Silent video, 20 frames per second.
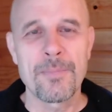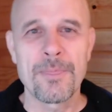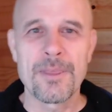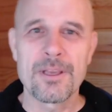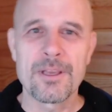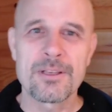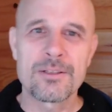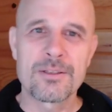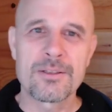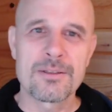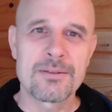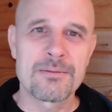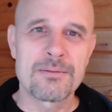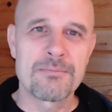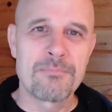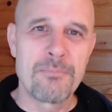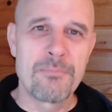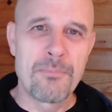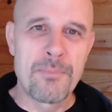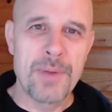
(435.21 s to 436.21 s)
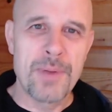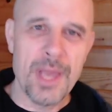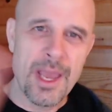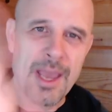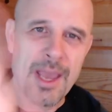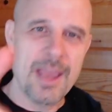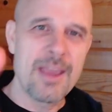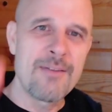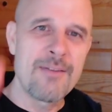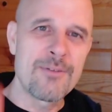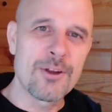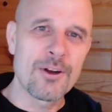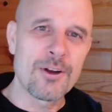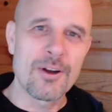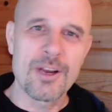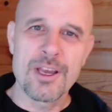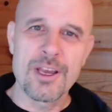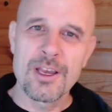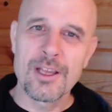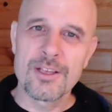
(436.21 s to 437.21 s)
it's behavior.
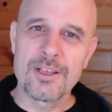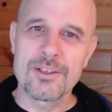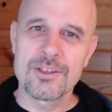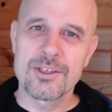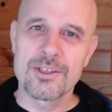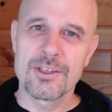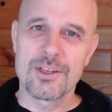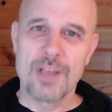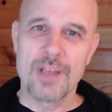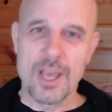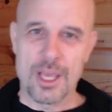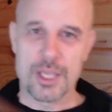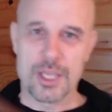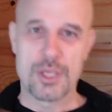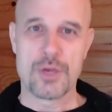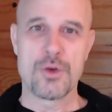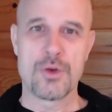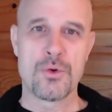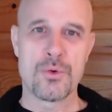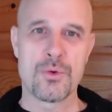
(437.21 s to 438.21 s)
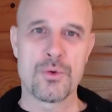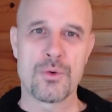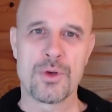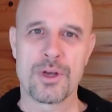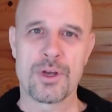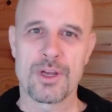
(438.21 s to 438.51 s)
It's you.